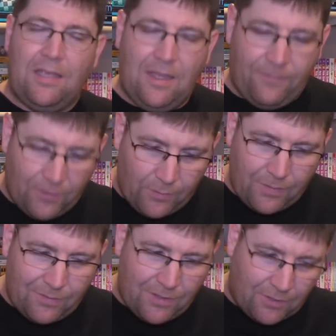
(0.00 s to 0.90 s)
even
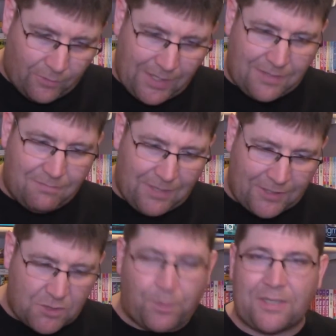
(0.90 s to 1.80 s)
though you know he
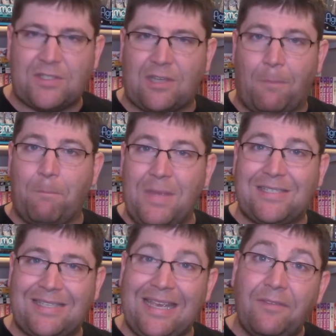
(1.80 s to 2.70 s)
expressed some
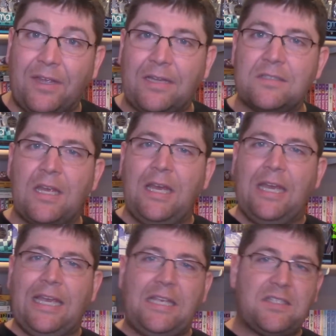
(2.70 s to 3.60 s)
misgivings,
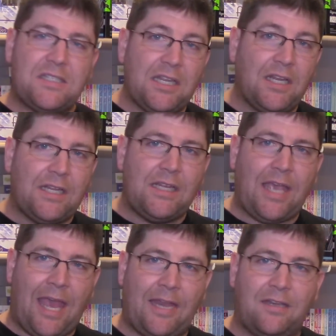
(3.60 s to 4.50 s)
he still in
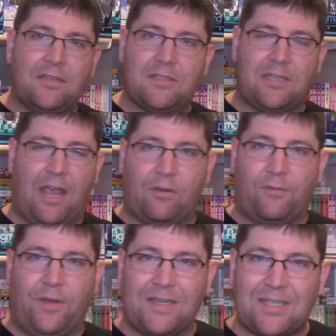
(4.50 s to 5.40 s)
the end
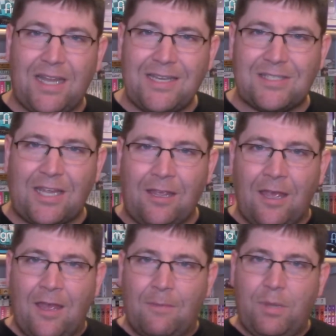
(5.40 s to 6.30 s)
sacrificed Lacie
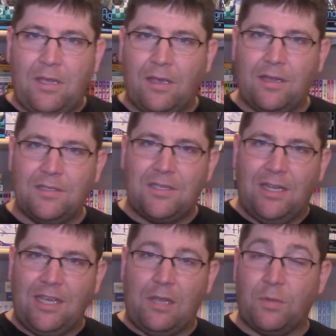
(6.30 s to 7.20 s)
because
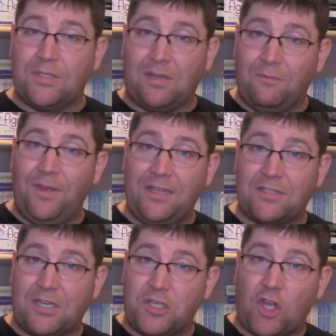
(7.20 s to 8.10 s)
he was
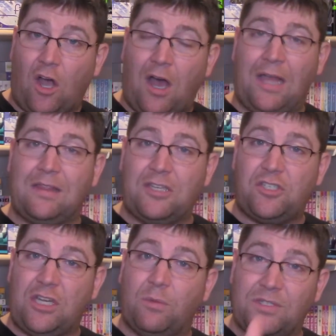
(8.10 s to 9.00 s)
convinced and taught that
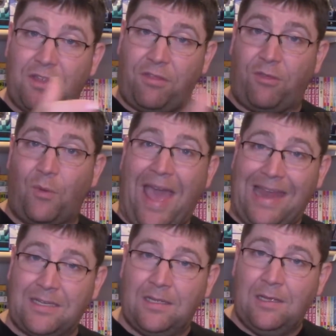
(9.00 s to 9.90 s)
she was a
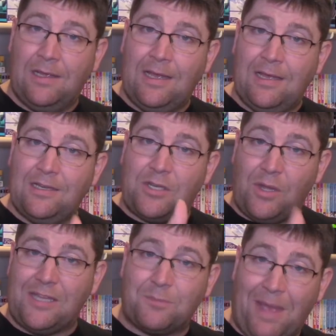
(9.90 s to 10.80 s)
threat
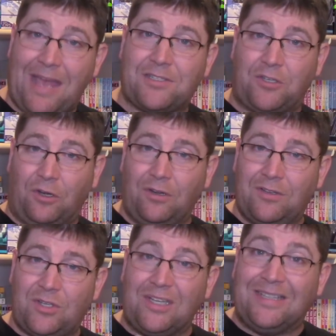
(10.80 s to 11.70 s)
to his master,
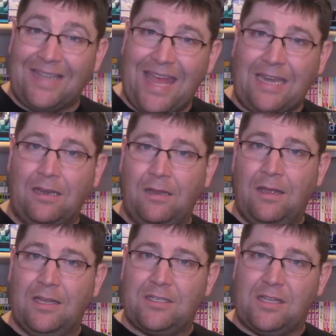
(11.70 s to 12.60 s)
to Glenn,
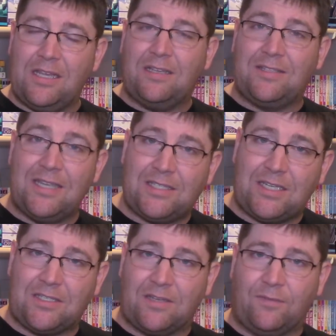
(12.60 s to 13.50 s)
to the
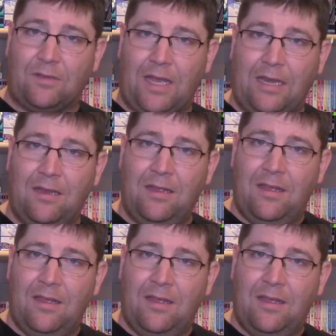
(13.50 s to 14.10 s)
existence of Glenn.